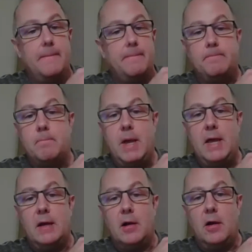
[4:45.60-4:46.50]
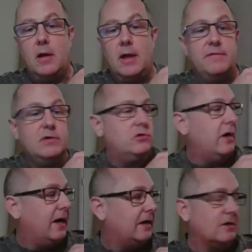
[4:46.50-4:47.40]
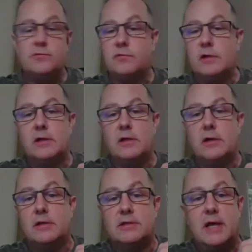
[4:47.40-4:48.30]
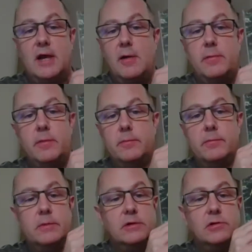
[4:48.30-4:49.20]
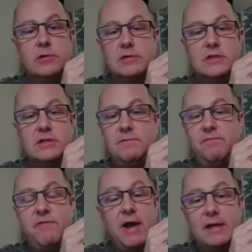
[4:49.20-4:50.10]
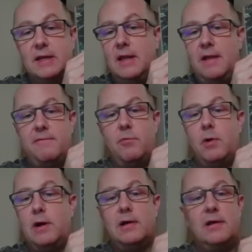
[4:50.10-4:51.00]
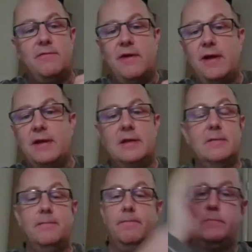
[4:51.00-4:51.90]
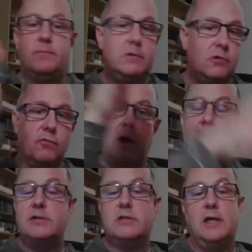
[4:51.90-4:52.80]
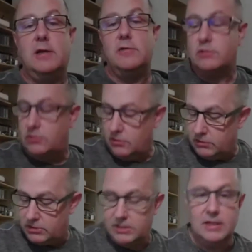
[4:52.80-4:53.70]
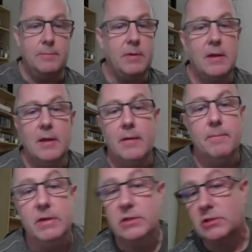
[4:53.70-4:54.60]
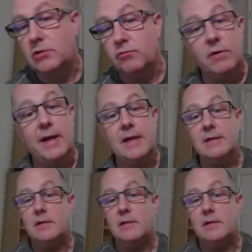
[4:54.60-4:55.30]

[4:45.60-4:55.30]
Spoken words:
man, every track is really good on this album. You can find it everywhere. You find it in garage sales, dirt cheap. But it's great.